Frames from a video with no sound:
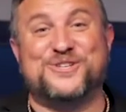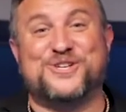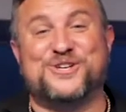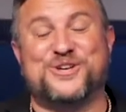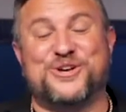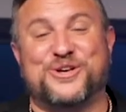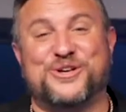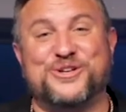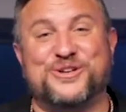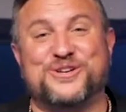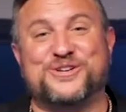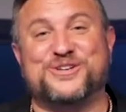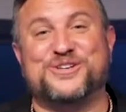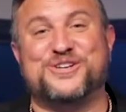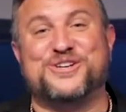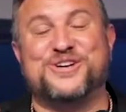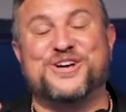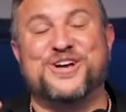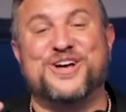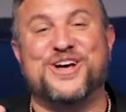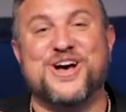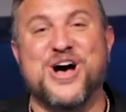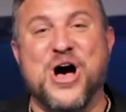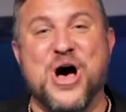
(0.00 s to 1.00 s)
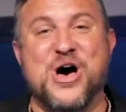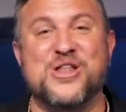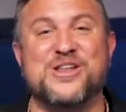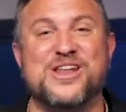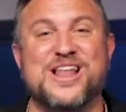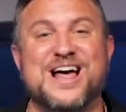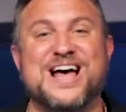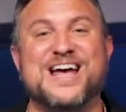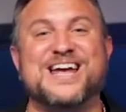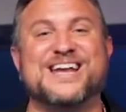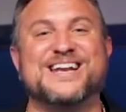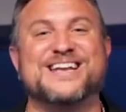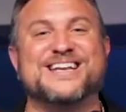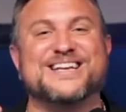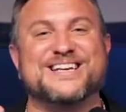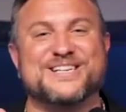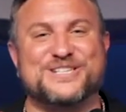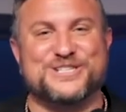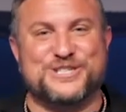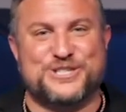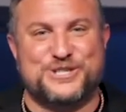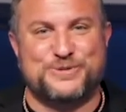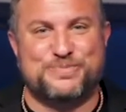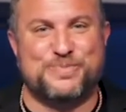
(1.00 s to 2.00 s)
Church online
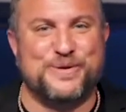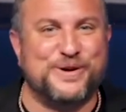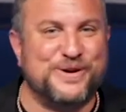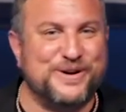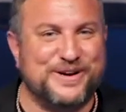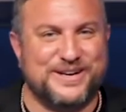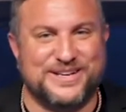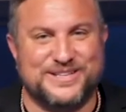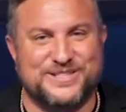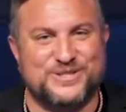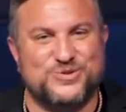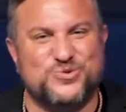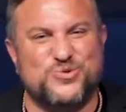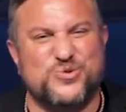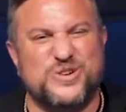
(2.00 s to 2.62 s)
experience.